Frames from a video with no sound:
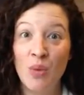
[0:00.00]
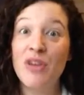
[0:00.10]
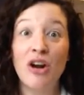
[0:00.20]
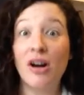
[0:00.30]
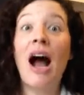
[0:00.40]

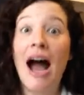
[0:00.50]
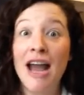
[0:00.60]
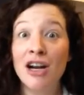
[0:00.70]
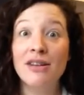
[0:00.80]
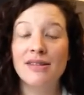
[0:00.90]
with our
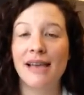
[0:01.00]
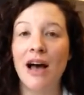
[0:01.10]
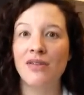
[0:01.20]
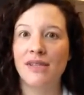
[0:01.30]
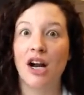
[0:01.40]
higher
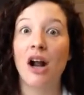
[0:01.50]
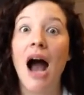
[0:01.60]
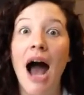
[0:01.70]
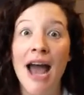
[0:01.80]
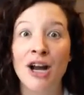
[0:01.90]
selves and our
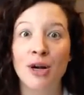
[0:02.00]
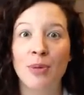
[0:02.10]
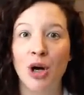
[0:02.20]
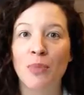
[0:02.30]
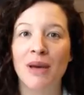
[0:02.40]
higher
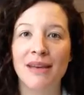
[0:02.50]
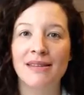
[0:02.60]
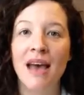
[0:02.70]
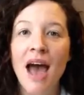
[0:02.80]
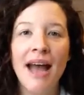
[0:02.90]

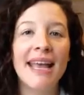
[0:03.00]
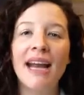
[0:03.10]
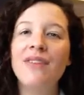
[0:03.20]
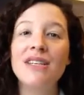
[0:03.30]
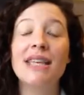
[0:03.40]
purpose. I
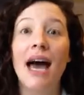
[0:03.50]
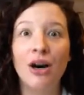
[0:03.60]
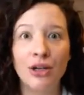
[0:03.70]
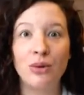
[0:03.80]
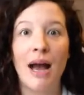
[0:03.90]
can't even
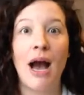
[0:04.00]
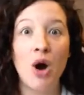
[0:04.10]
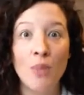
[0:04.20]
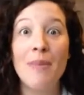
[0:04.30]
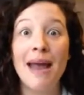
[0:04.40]
tell you
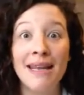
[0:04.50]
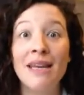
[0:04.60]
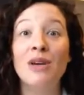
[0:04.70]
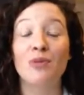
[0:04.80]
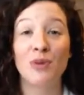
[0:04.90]
how
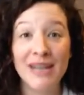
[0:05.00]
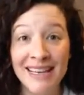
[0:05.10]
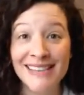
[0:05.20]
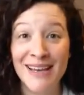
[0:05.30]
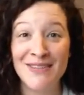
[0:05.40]
many
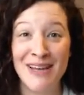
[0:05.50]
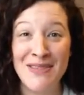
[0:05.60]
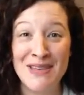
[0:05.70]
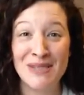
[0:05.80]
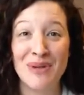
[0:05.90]
readings I've
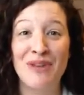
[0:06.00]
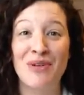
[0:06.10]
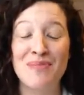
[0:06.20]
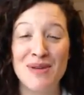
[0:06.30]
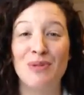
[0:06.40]
done this week
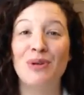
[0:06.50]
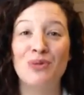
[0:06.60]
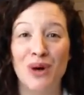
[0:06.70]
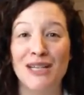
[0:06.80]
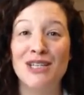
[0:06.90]
for people
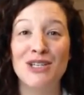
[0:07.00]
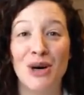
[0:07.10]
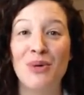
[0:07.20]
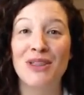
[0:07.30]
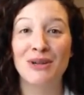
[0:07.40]
who want to
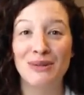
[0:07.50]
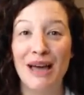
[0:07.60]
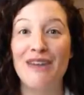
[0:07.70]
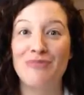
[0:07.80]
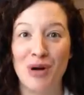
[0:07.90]
know what their
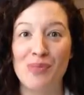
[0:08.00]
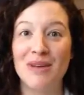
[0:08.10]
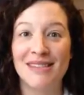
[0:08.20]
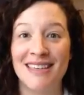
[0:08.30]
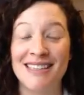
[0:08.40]
life
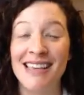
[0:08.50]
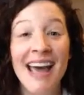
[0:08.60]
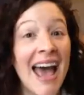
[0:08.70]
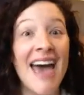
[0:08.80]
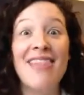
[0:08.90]
purpose is.
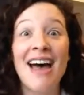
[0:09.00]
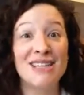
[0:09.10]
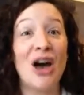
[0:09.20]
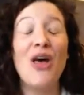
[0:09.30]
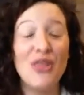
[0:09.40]
And
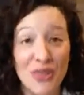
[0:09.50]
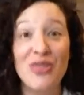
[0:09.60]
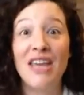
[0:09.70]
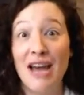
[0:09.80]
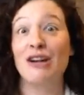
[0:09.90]
that's
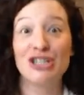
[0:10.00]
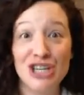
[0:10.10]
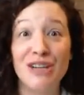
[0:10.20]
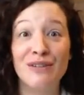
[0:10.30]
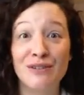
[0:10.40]
the
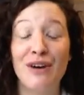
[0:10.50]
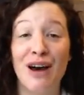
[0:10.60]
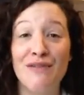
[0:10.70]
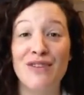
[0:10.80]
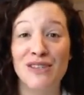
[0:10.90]
energy of
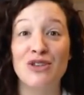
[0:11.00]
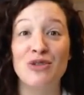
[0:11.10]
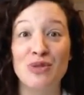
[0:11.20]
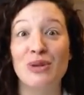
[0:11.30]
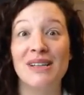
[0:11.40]
of this
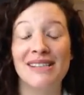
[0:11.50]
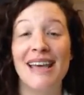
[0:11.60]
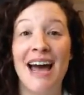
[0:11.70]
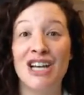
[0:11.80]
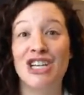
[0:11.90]
new moon in
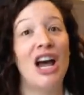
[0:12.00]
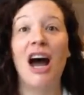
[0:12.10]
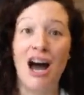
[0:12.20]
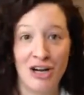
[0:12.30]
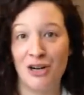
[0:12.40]
Sag
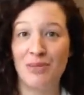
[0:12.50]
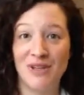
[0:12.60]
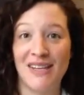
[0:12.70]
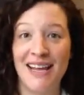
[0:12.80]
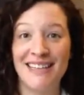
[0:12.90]

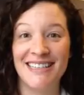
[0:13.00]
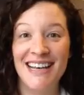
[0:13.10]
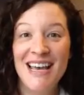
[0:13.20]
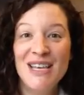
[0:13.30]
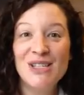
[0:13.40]
100%.
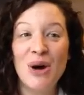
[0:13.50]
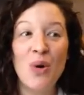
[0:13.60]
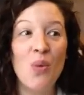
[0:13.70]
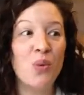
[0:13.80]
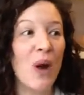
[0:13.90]

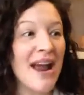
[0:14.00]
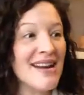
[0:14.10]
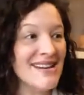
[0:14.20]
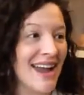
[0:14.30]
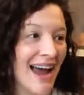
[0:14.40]
So
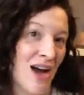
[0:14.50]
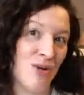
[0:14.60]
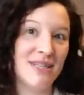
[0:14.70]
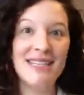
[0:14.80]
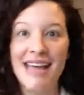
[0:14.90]
right
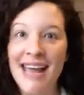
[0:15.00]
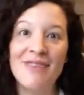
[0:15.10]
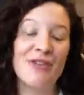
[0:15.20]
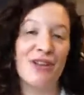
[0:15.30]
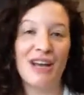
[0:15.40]
now, today
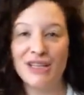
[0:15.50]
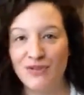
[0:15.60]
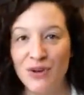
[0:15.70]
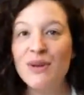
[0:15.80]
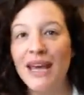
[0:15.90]
and for the next
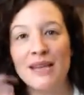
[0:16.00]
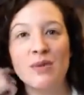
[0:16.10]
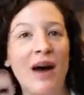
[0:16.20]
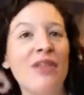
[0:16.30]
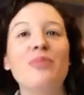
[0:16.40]
few days
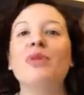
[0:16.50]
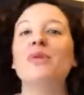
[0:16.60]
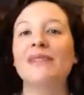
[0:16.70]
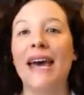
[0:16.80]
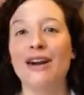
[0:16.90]
while the
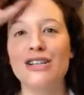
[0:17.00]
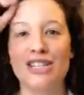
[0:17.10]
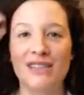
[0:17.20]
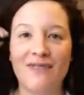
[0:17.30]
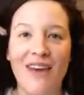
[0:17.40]
moon's
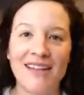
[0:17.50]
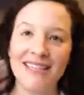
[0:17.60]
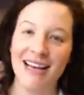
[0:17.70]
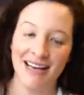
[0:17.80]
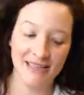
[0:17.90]
energy is
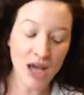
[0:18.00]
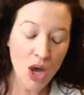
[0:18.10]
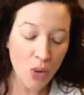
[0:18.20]
affecting us,